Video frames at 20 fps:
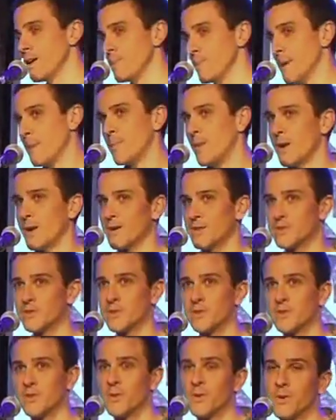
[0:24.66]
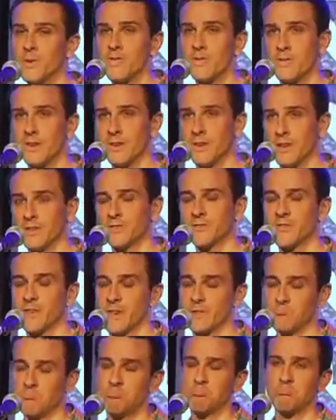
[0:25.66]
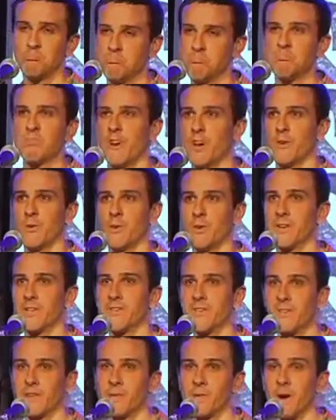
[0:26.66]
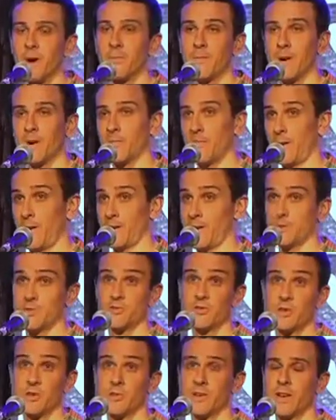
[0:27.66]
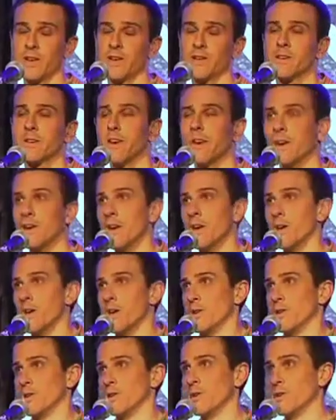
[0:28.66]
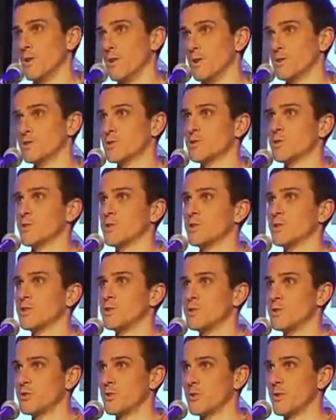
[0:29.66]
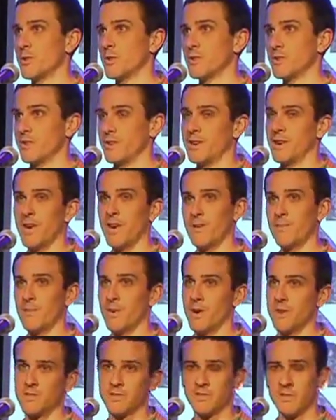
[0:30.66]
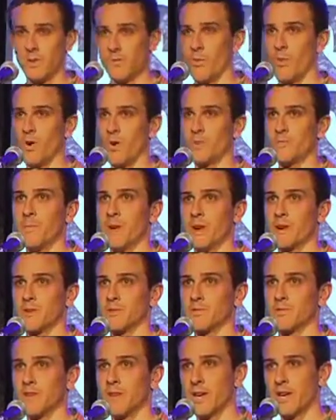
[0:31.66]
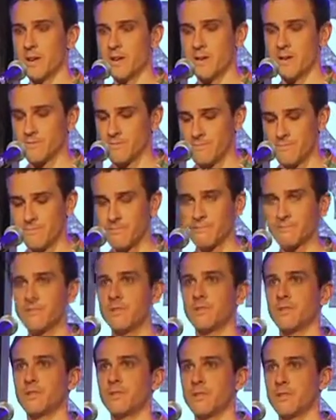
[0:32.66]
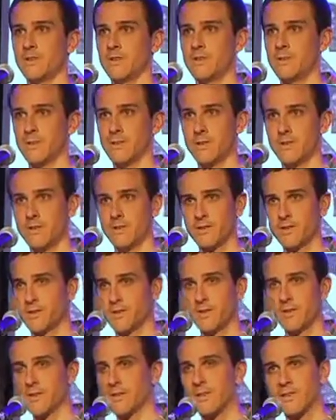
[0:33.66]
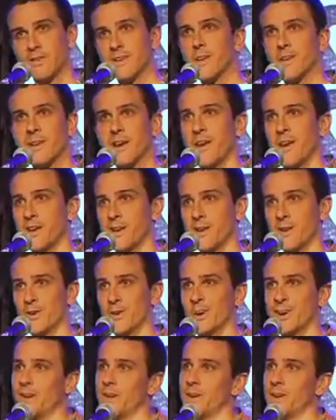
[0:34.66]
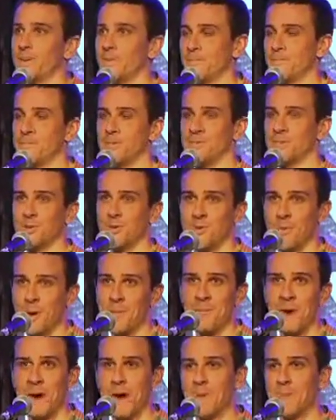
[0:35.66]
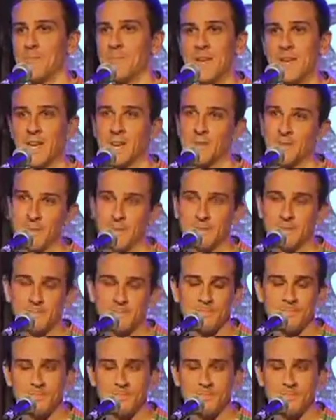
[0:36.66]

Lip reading: My parents are doing things that I don't wanna think about my parents doing. Long story short, 9 months and 1 marriage later, ta-da, here I am. So my mom made me.